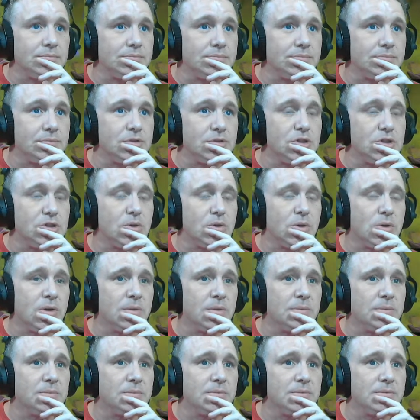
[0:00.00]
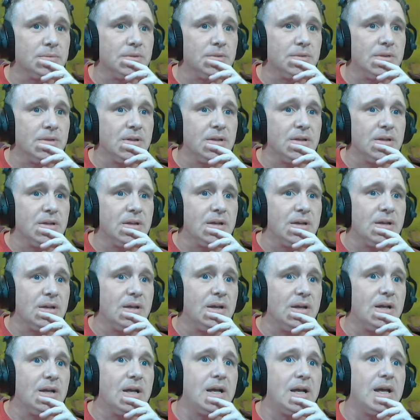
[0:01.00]
Sure.
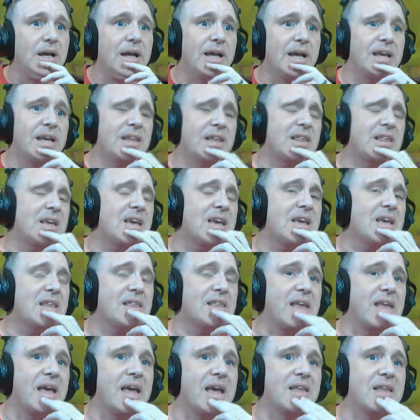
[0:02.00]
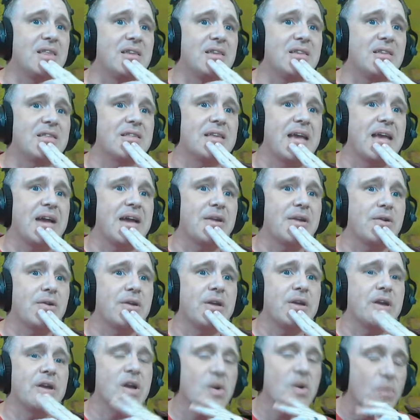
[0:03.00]
I guess I can get Essence Scattered
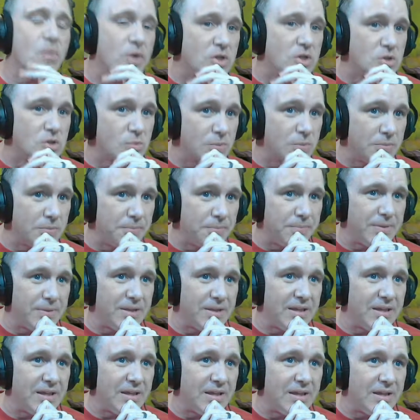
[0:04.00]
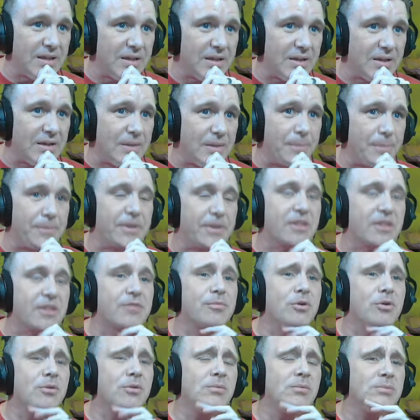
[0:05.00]
here, which would be
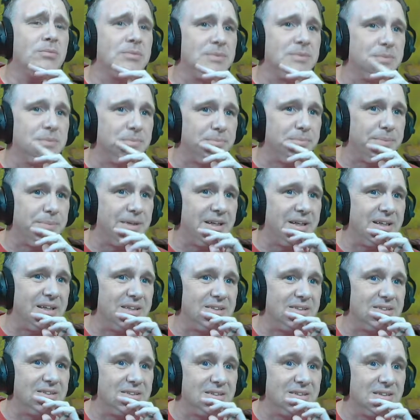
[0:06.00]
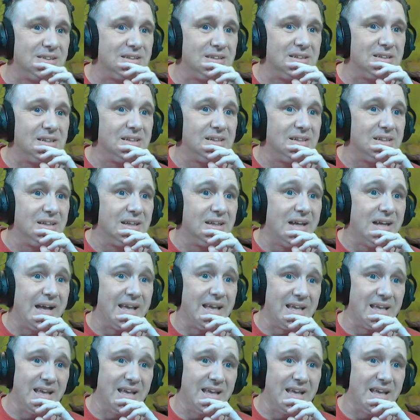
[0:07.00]
abysmal, but I